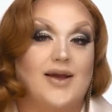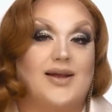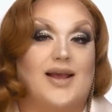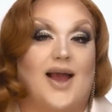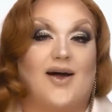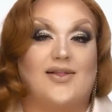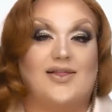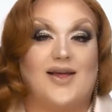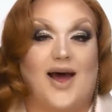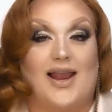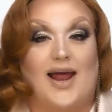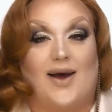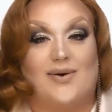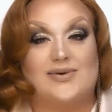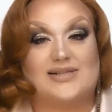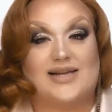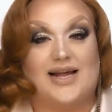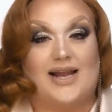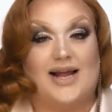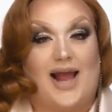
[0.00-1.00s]
Y'all thought I
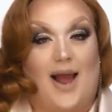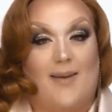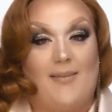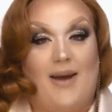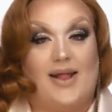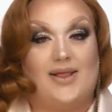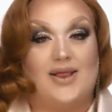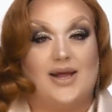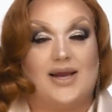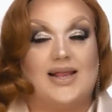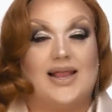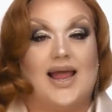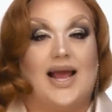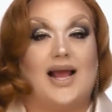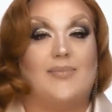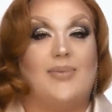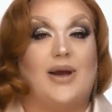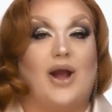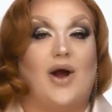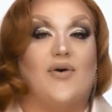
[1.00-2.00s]
was gonna come out looking
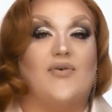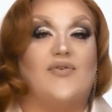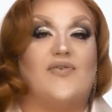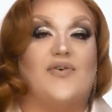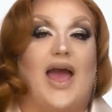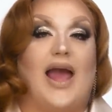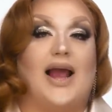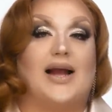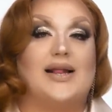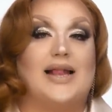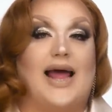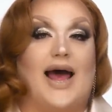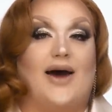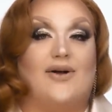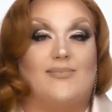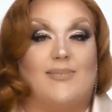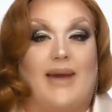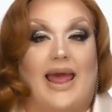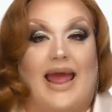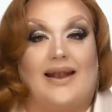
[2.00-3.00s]
like a big old fat
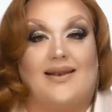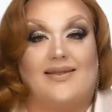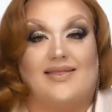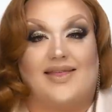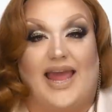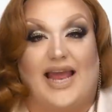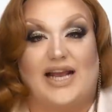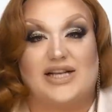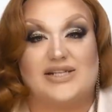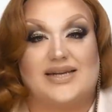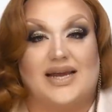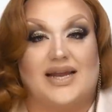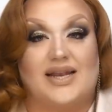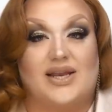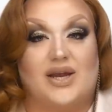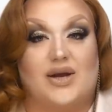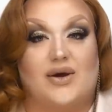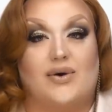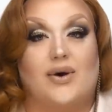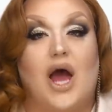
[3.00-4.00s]
clown man thing,
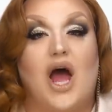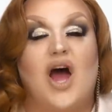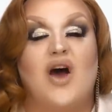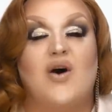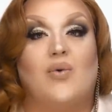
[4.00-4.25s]
didn't you?